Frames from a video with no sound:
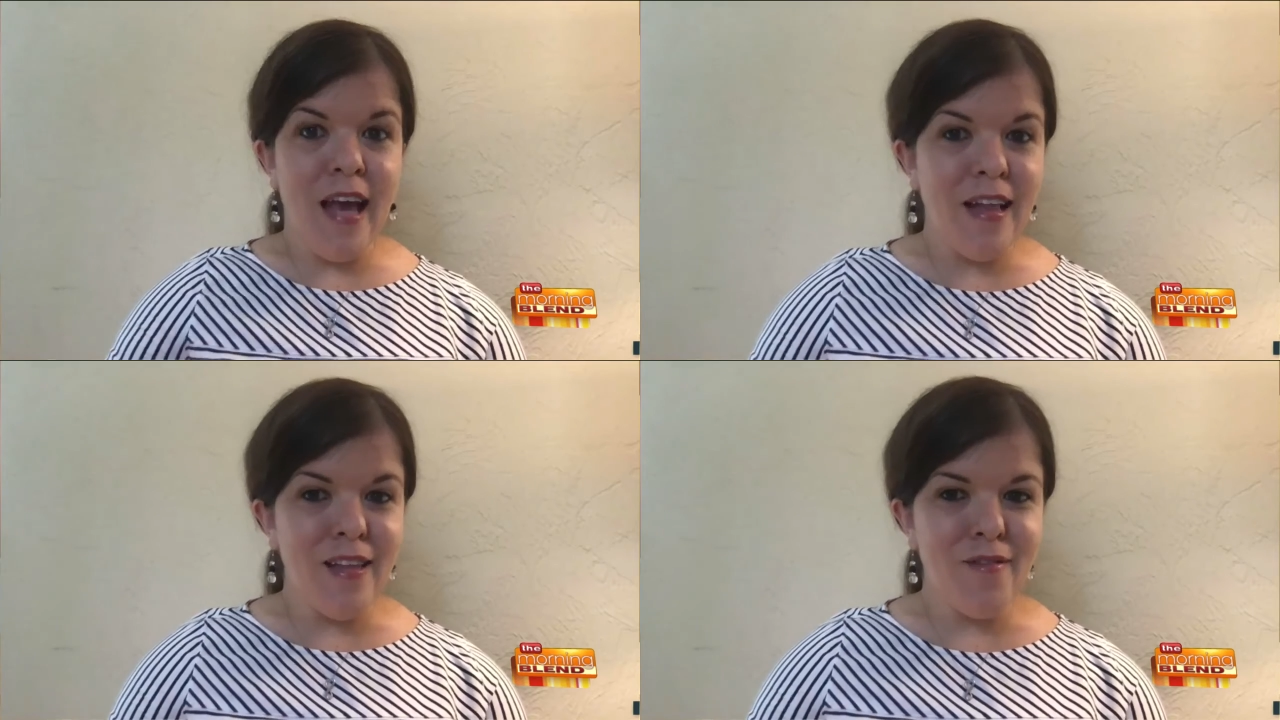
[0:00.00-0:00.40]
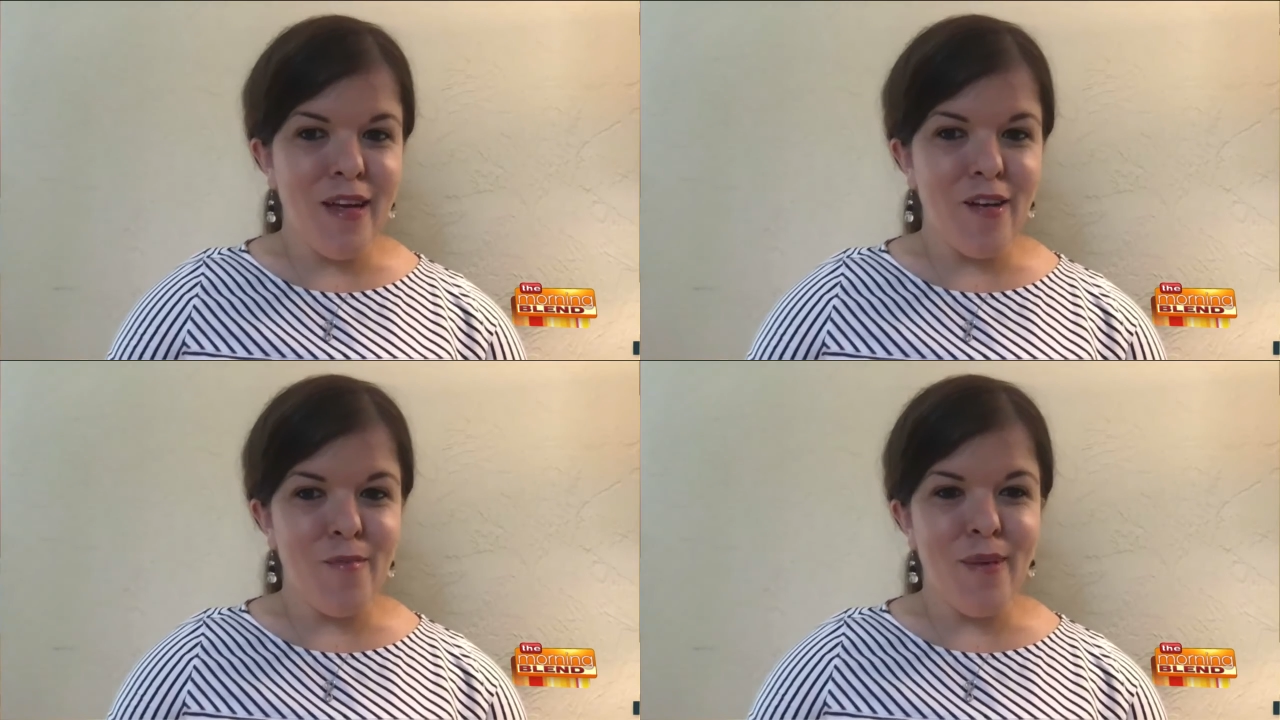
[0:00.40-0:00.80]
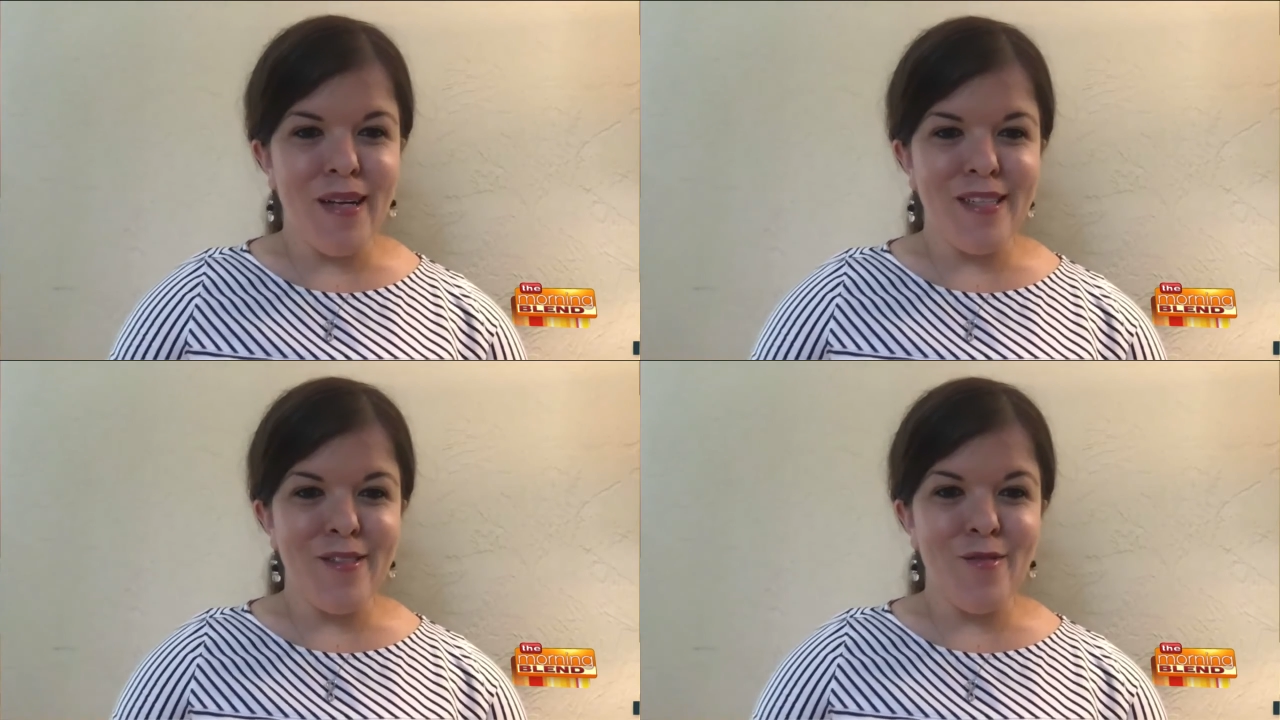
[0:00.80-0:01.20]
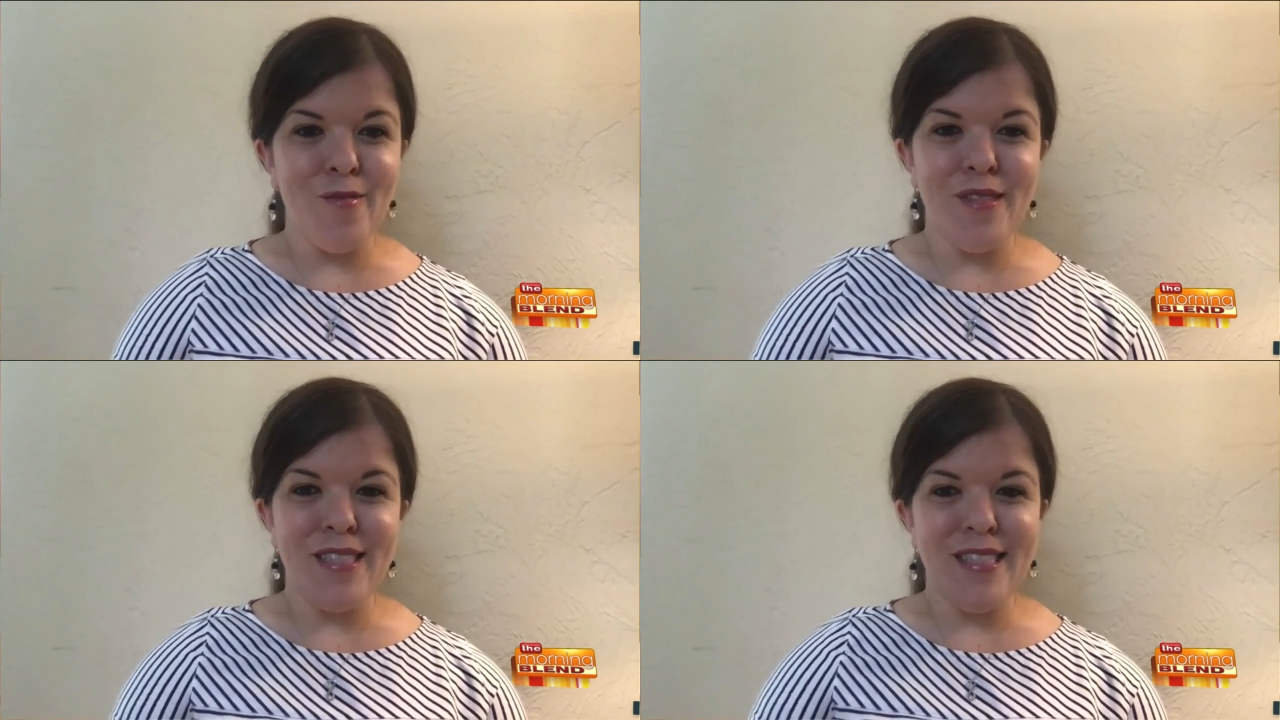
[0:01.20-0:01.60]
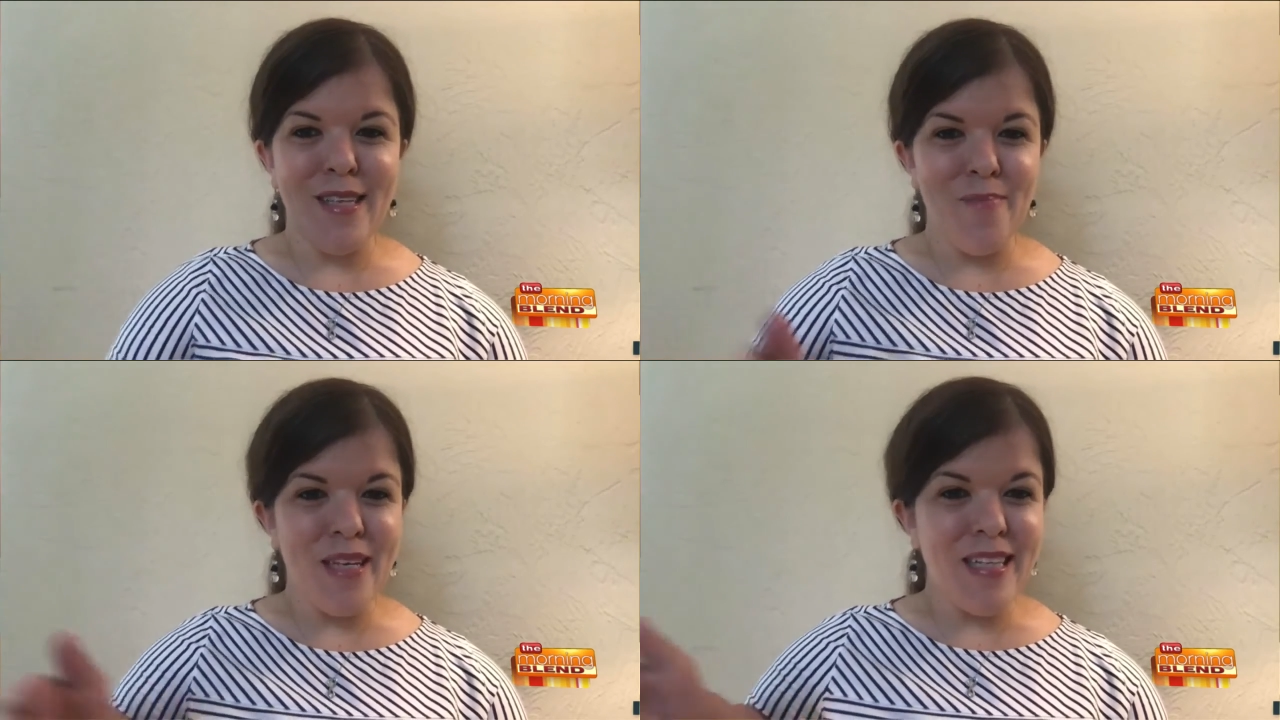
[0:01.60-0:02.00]
elevator button was
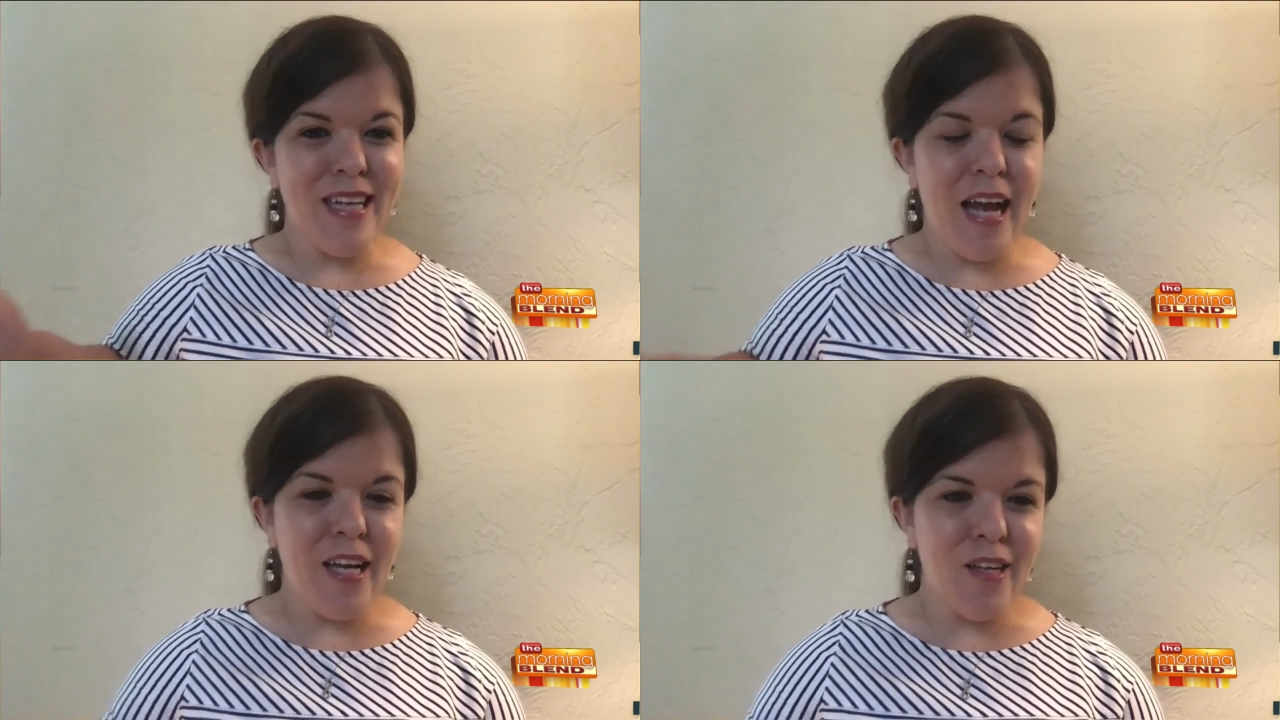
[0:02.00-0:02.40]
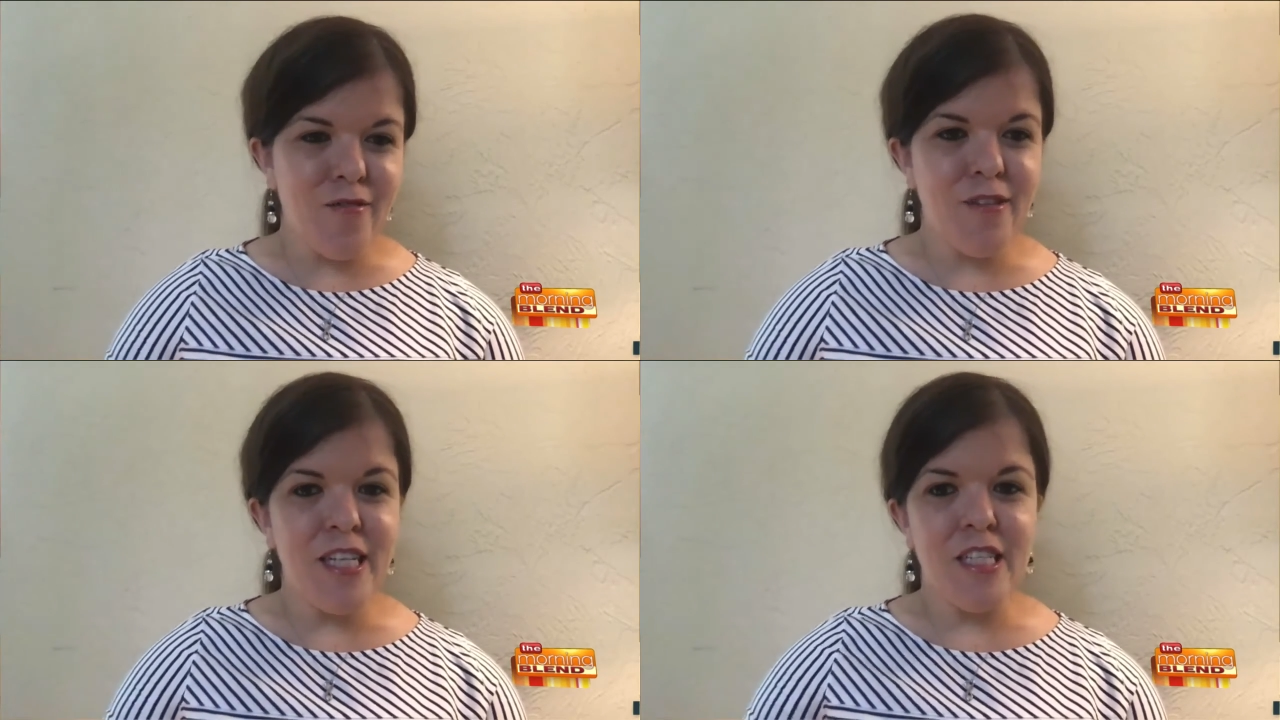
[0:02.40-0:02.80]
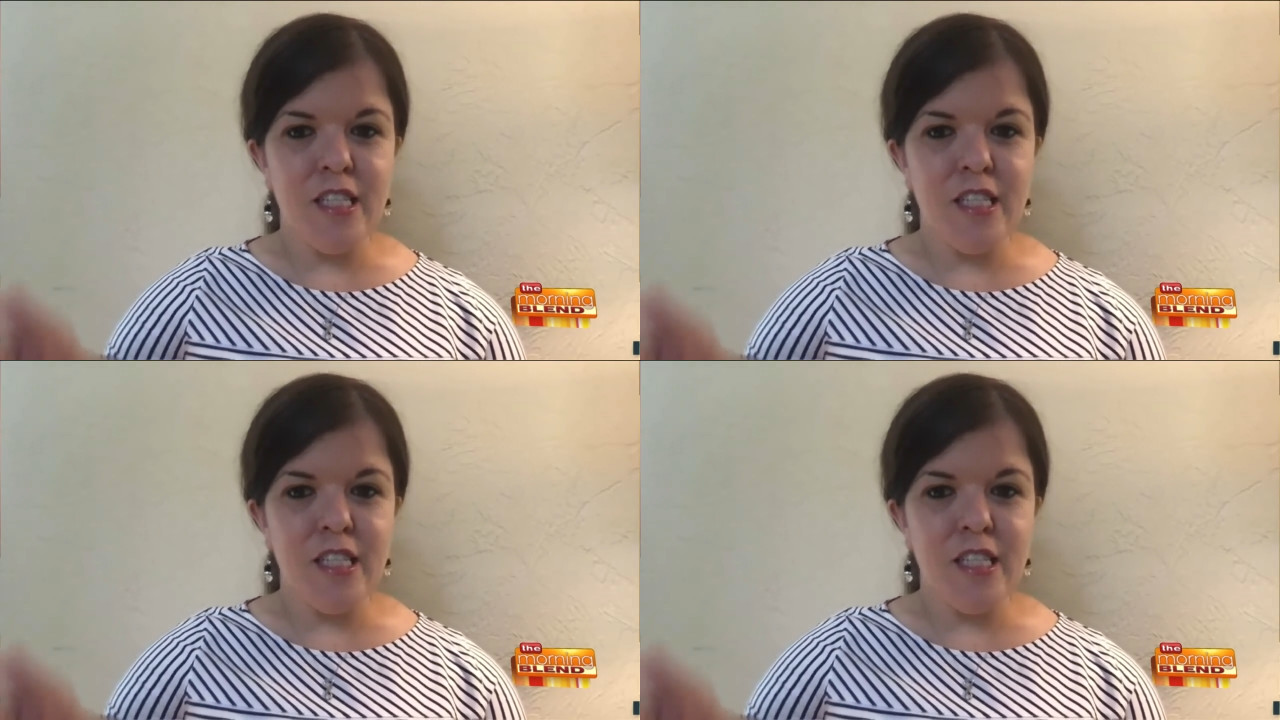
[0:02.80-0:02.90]
something that I could reach